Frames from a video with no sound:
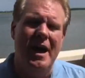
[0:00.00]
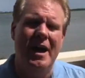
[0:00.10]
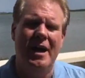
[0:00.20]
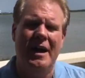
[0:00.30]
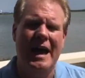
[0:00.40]

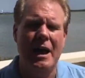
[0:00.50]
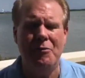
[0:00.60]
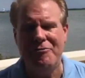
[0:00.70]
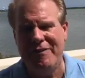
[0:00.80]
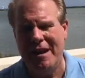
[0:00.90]
uh, how
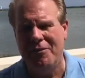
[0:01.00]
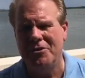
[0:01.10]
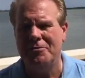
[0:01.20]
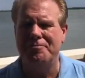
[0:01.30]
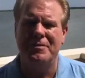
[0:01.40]
we
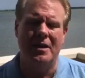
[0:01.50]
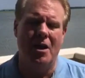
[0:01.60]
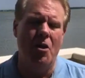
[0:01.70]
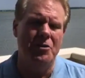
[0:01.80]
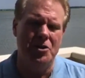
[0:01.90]
found them, the,
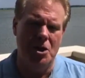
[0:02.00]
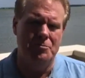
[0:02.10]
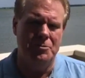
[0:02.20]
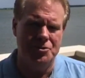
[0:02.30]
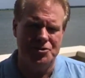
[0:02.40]
all the
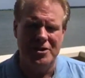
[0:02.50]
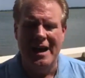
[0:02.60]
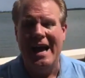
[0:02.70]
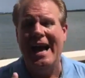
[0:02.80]
numbers.